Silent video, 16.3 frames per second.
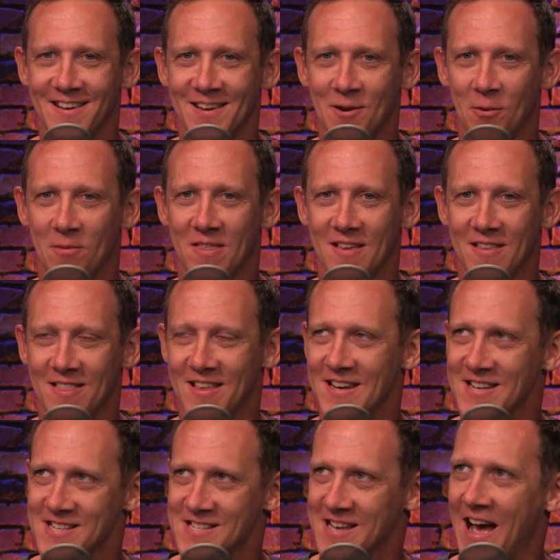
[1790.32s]
you know the the
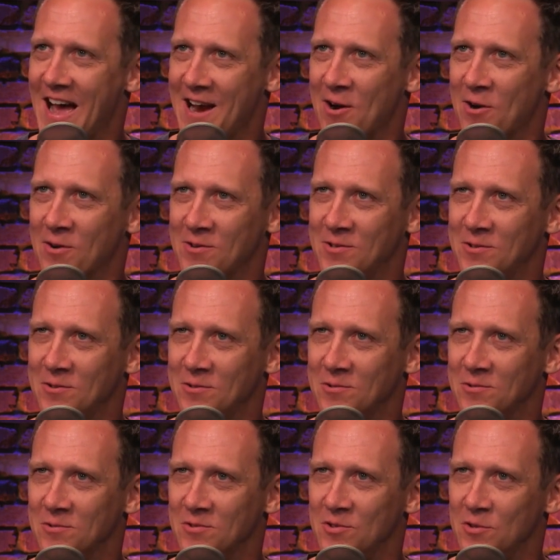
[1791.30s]
desire
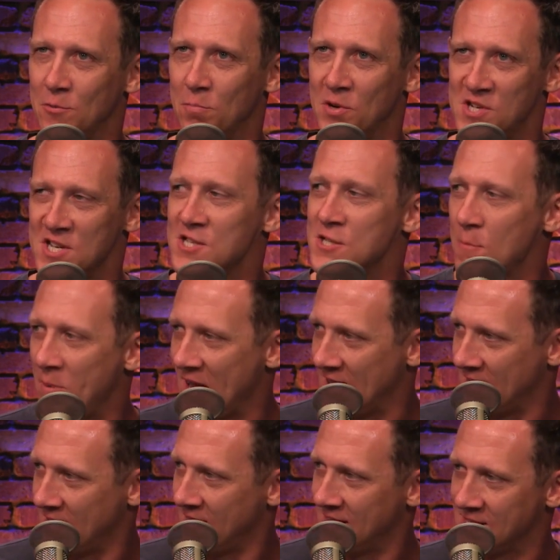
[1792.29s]
to to
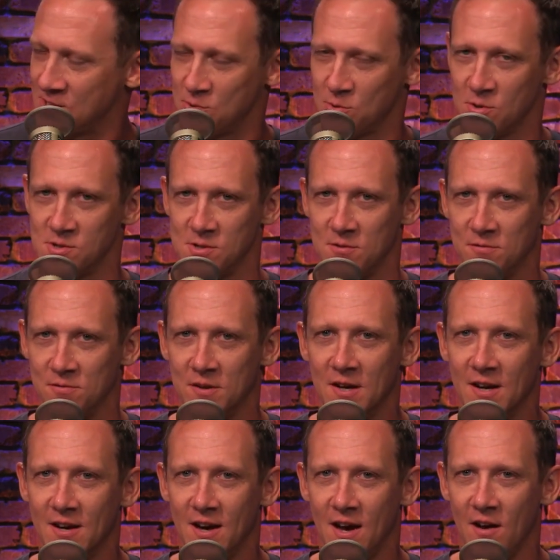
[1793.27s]
participate in these sorts of
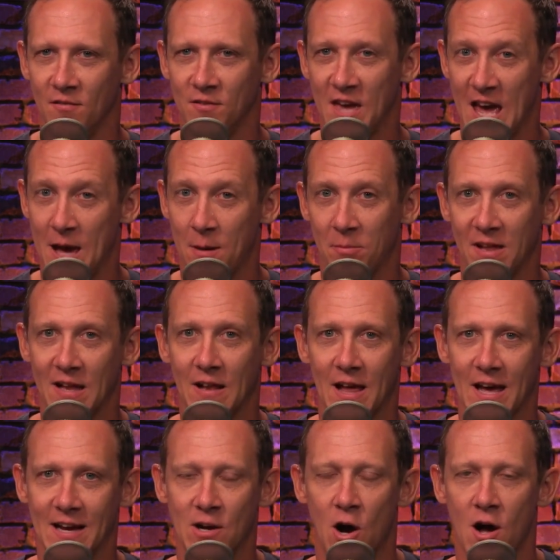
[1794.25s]
of gambling
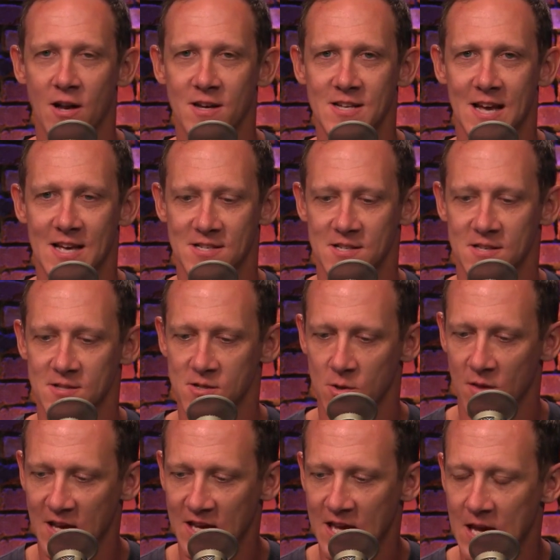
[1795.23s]
like contests and
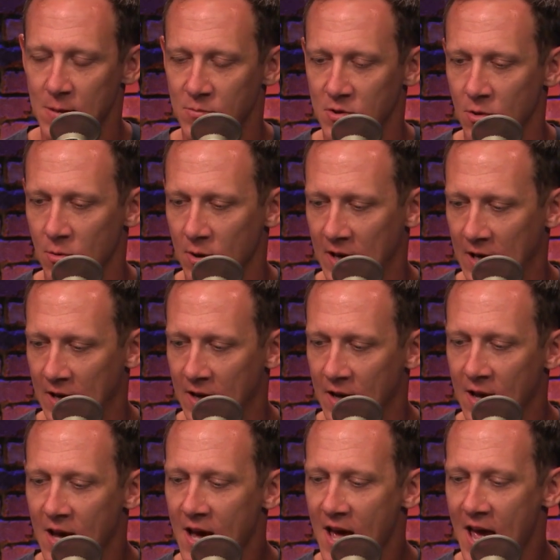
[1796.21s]
so they keep doing it
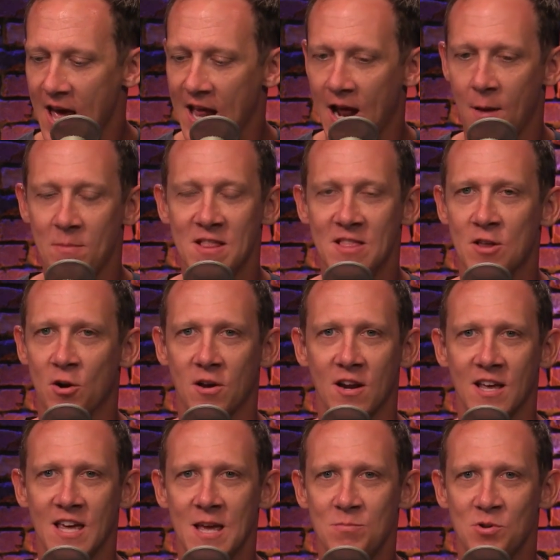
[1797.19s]
and i mean they're going
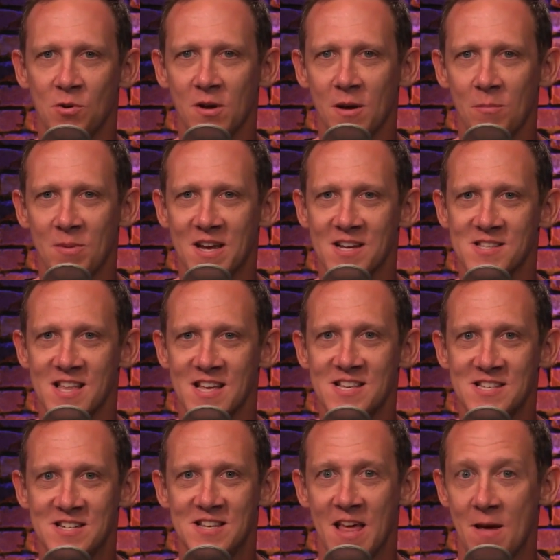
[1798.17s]
to keep doing it because they
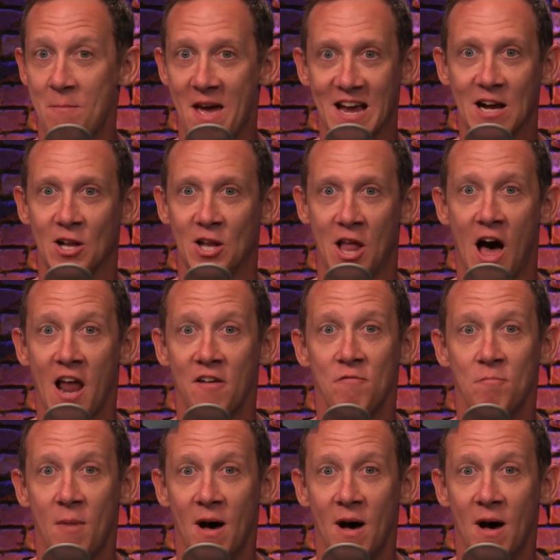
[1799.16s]
they make a lot of